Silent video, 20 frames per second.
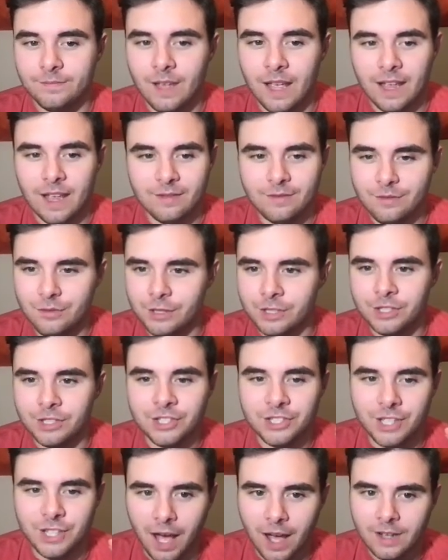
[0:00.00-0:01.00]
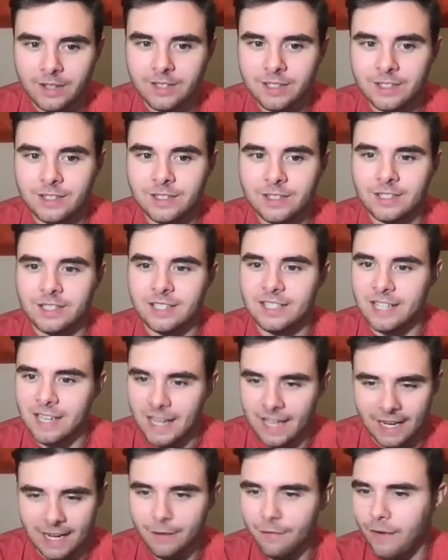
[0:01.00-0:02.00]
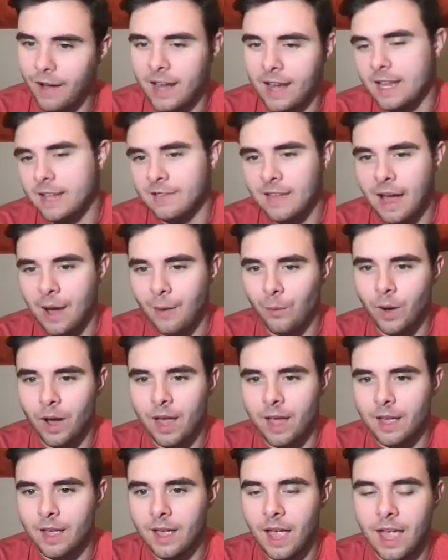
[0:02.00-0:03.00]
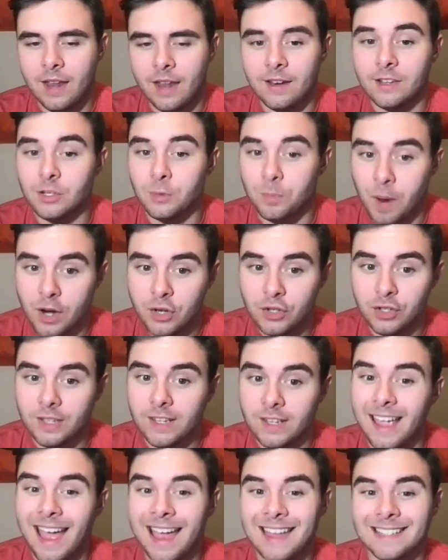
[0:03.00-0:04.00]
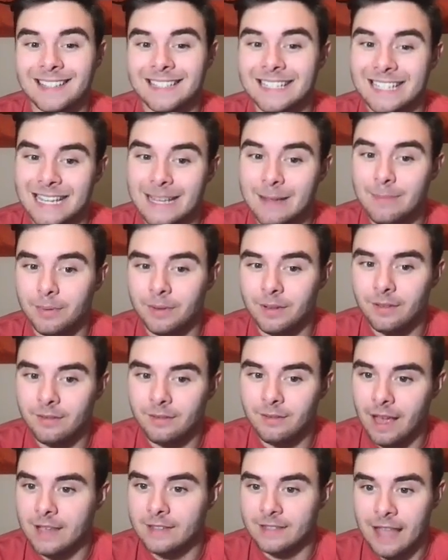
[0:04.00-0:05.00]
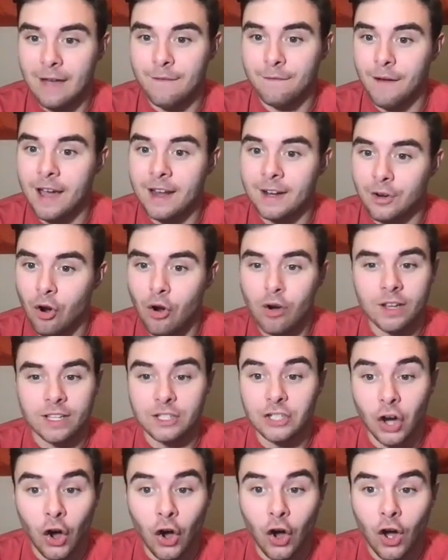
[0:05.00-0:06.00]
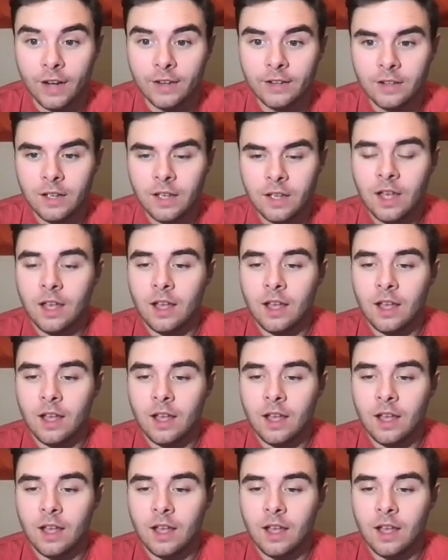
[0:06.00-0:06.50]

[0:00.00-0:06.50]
It just sucks to see any fight in that way, and especially as deep as that fight had already gone.